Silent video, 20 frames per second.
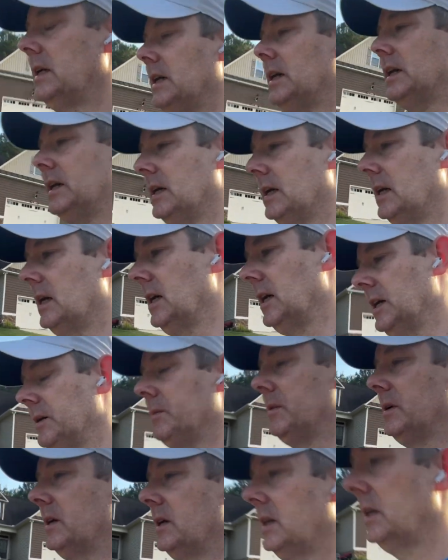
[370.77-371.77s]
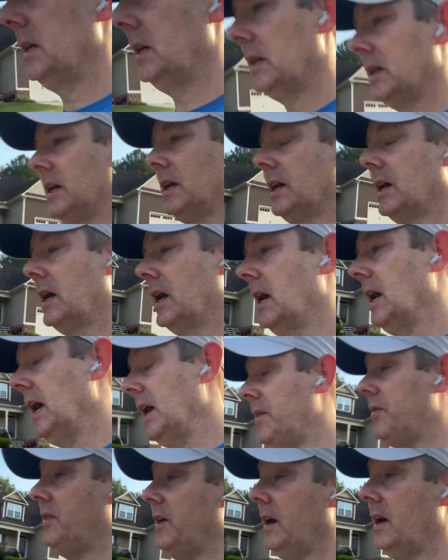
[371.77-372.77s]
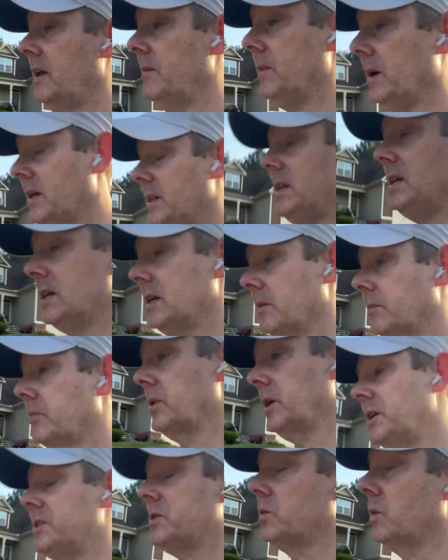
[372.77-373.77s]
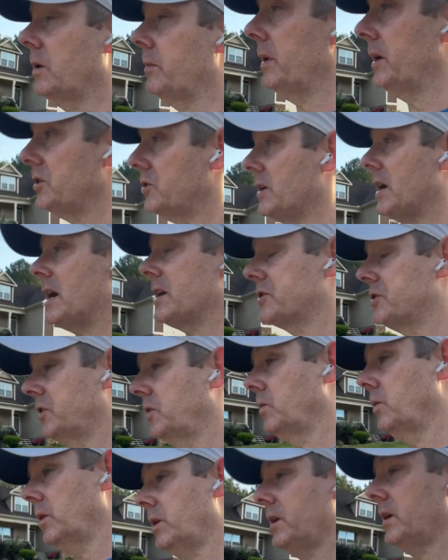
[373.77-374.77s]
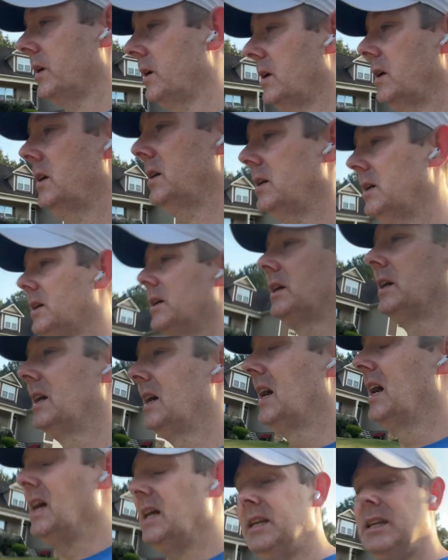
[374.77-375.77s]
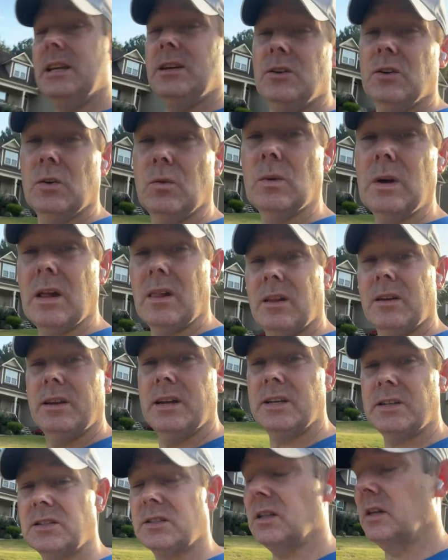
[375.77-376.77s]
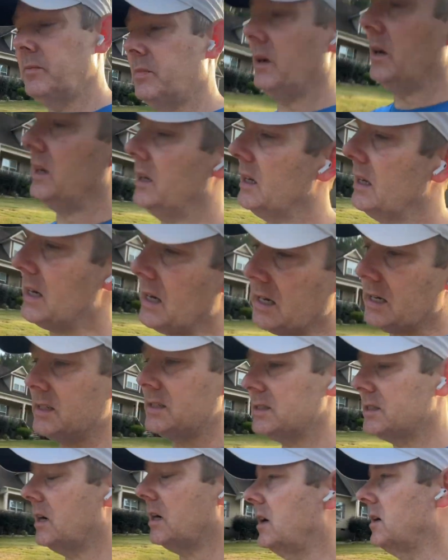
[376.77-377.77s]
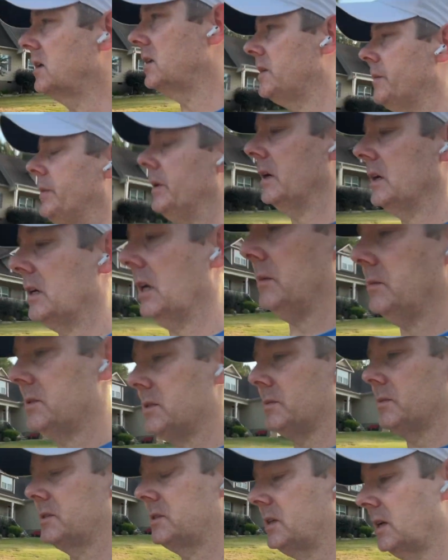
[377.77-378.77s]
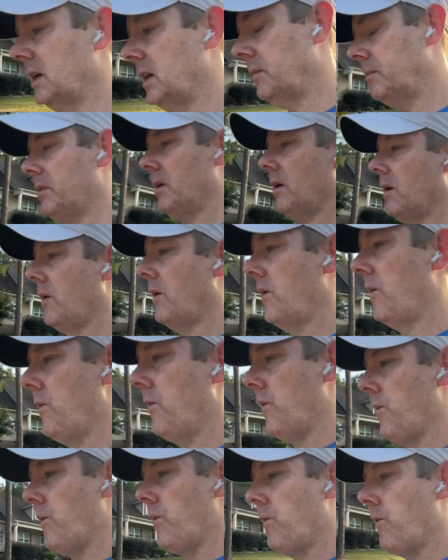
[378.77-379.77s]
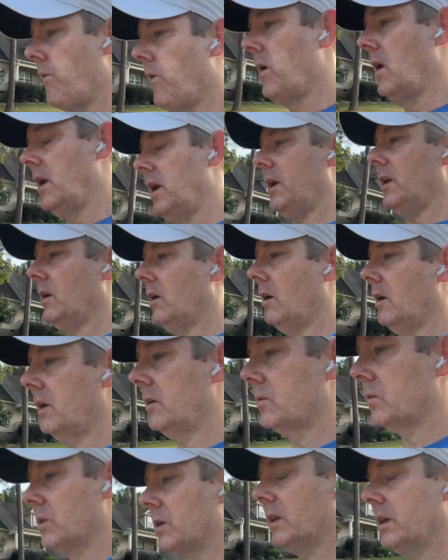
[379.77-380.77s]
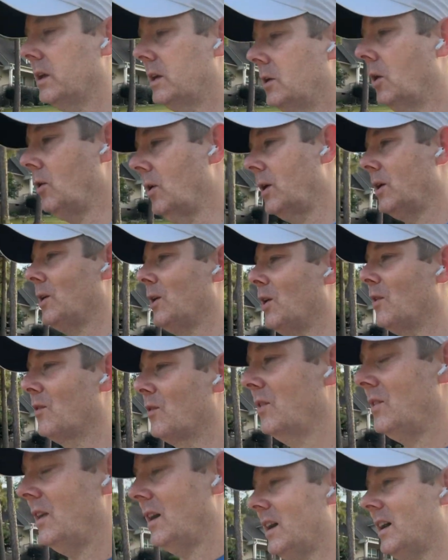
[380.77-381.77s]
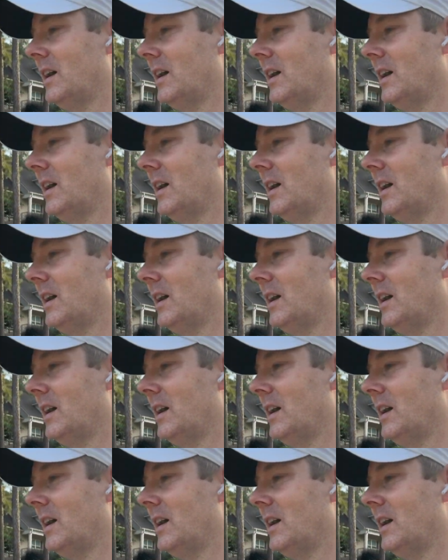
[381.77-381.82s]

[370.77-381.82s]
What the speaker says: And then my decompression one, my traction one, didn't do well initially, but it kind of started to pick up some steam, you know, and really going over